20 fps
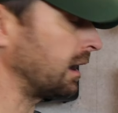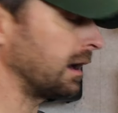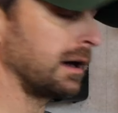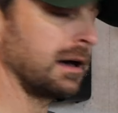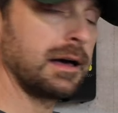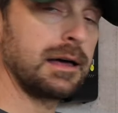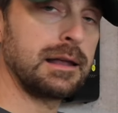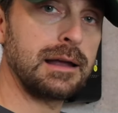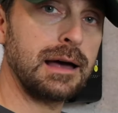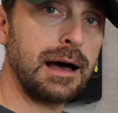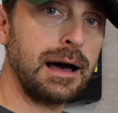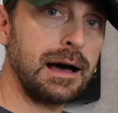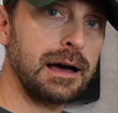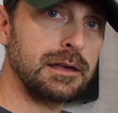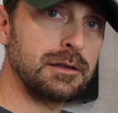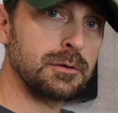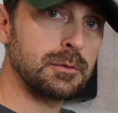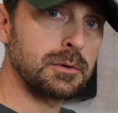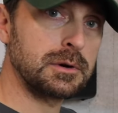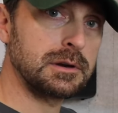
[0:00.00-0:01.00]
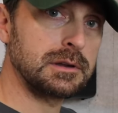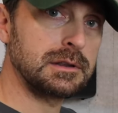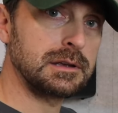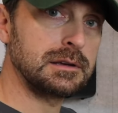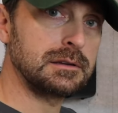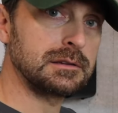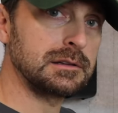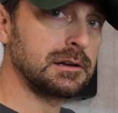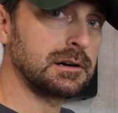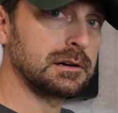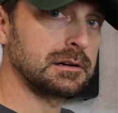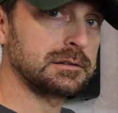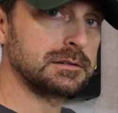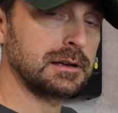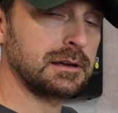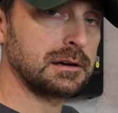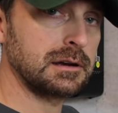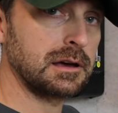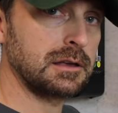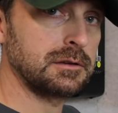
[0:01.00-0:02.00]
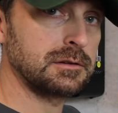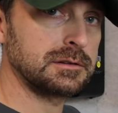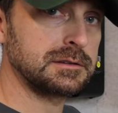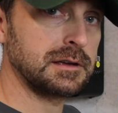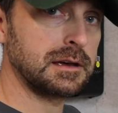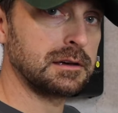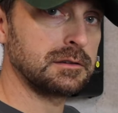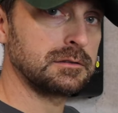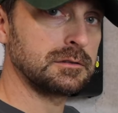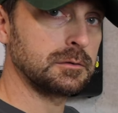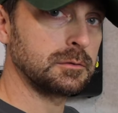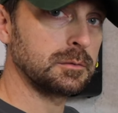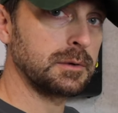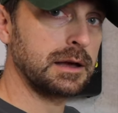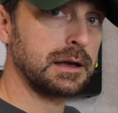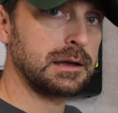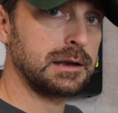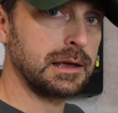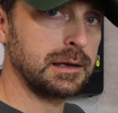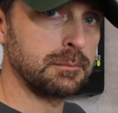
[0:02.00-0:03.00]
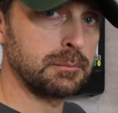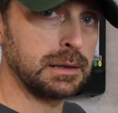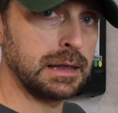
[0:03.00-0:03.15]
on either one of these lugs on either side so red and